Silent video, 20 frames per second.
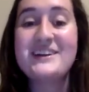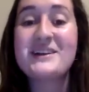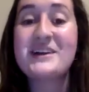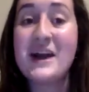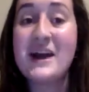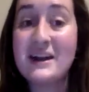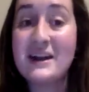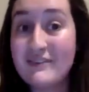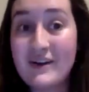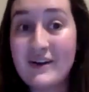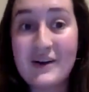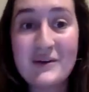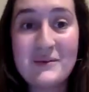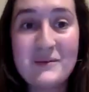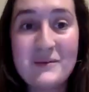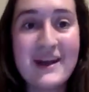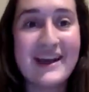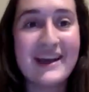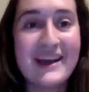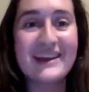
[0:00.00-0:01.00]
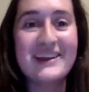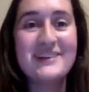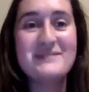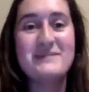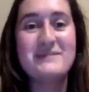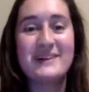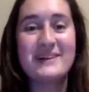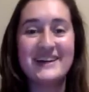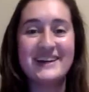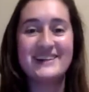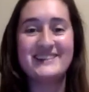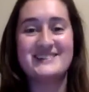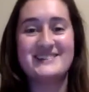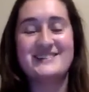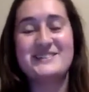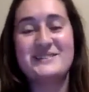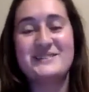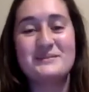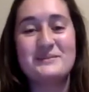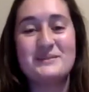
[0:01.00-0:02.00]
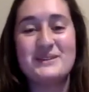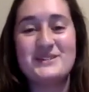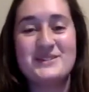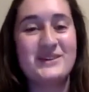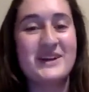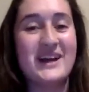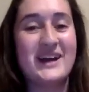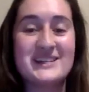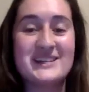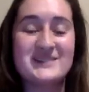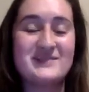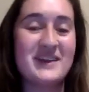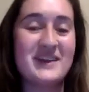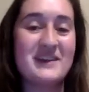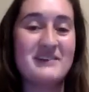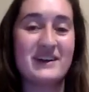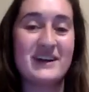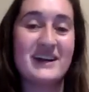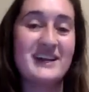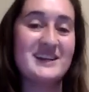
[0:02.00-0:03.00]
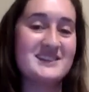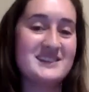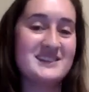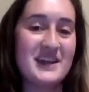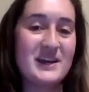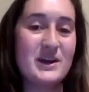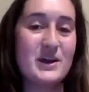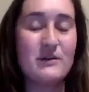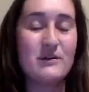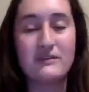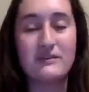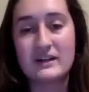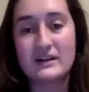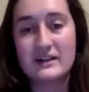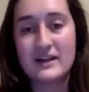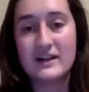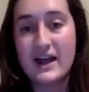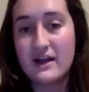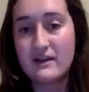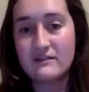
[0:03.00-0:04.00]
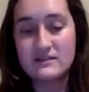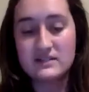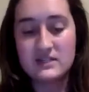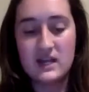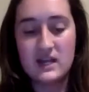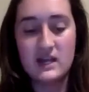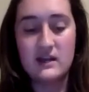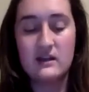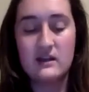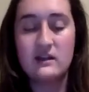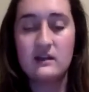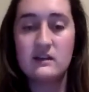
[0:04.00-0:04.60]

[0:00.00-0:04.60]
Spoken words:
kind of far away, but would you guys favor in-state over out of state?